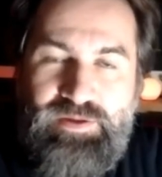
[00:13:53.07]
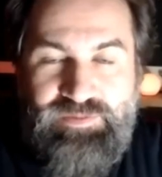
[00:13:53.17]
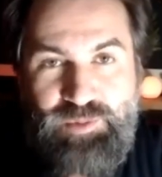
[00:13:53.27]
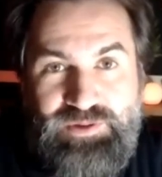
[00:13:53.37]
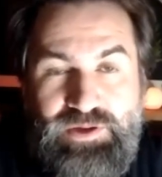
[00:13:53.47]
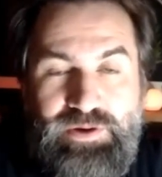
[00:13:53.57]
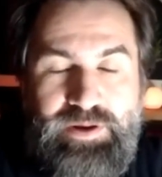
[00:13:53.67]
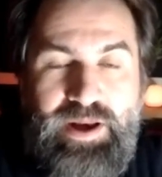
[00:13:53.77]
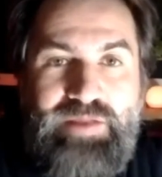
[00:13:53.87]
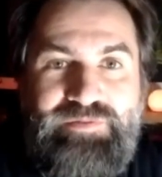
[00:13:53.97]
is particularly
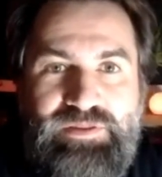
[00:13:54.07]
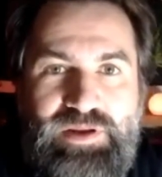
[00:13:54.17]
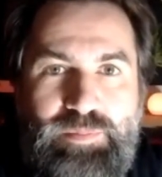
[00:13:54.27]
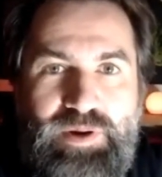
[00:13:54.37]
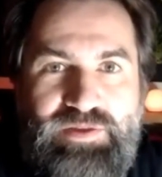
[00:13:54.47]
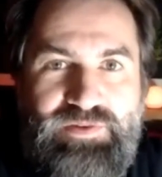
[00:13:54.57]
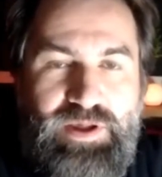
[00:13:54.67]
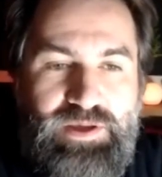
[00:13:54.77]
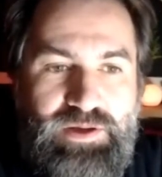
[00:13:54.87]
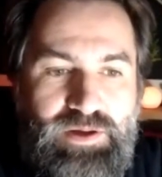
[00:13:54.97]
relevant in a place
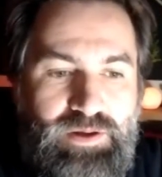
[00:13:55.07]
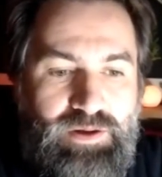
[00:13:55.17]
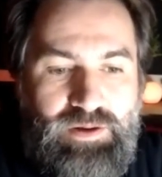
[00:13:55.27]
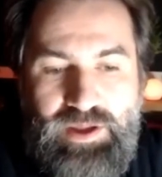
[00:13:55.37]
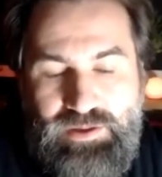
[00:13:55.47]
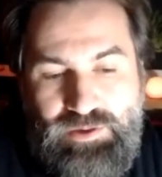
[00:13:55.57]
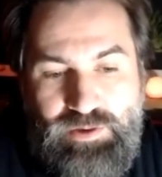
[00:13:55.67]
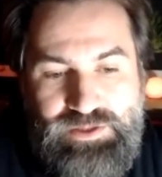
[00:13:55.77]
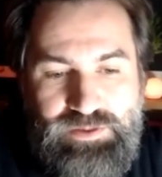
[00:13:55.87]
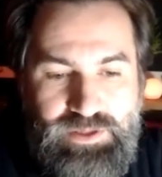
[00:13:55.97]
like uh, like
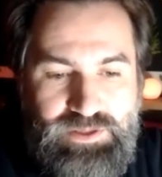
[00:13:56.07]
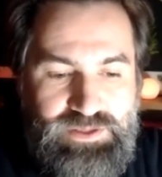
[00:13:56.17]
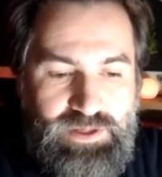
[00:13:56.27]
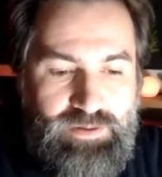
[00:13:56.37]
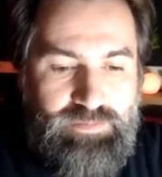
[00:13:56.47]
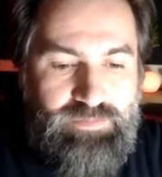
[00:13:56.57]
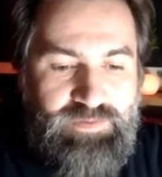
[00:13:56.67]
yours that is uh,